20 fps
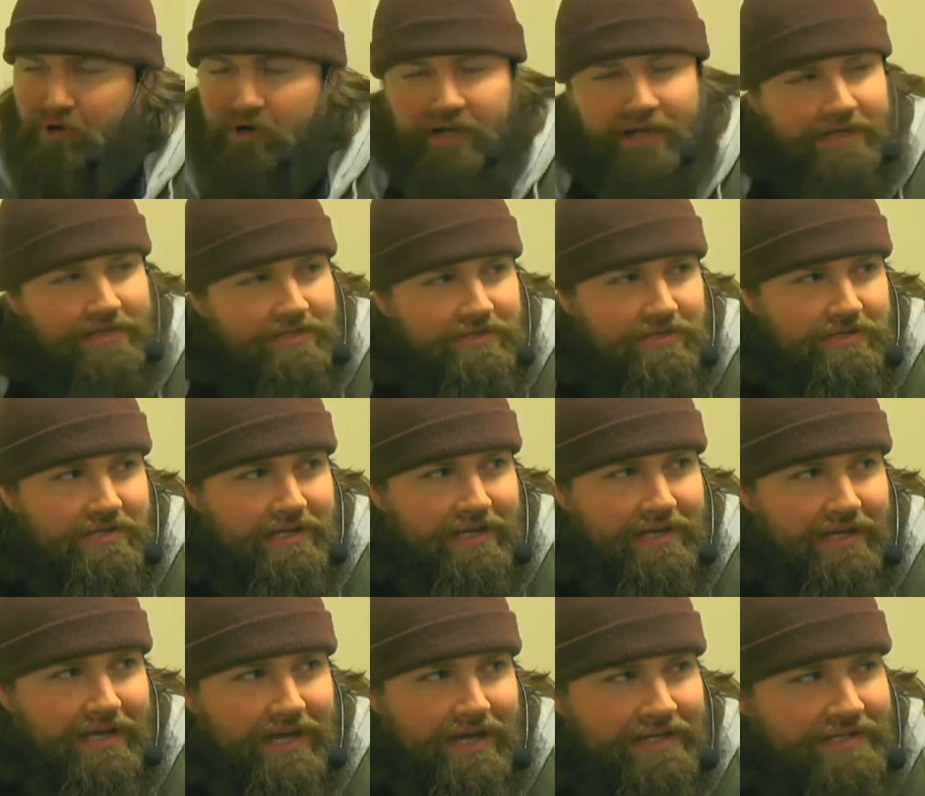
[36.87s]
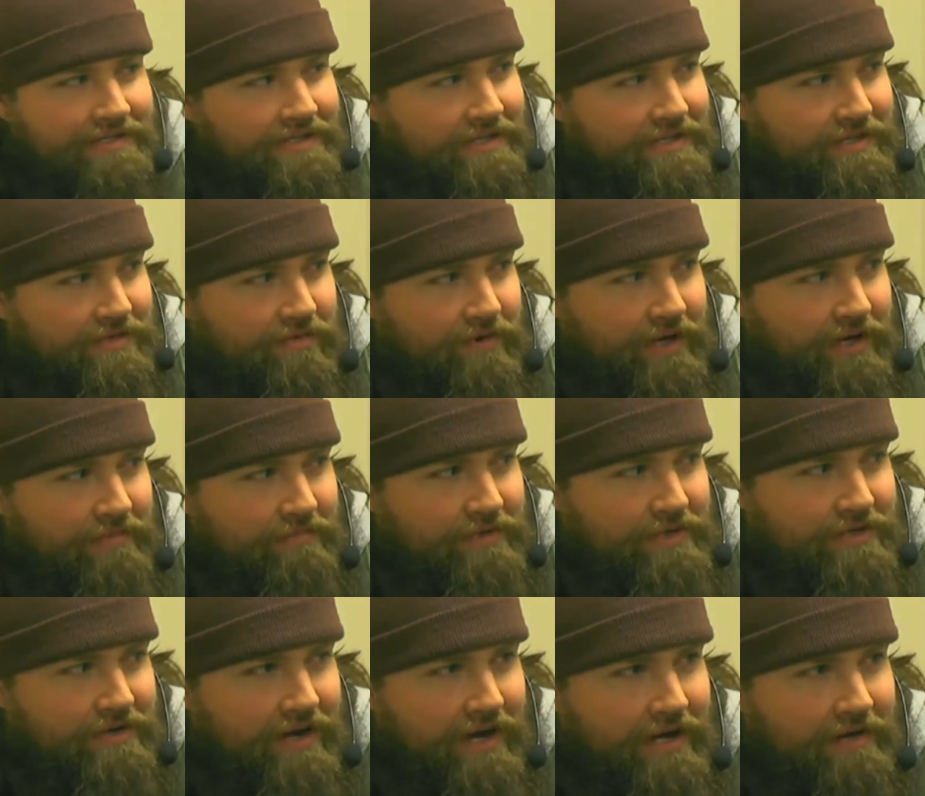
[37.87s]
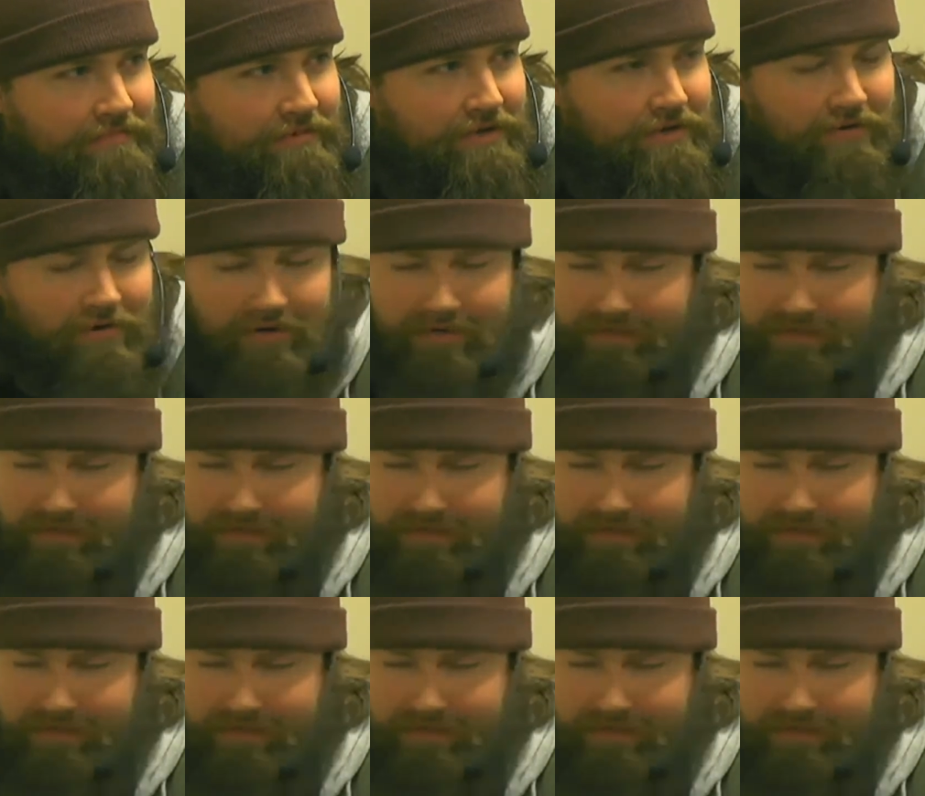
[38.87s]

interesting guest this week, Mr. Adam Lenort.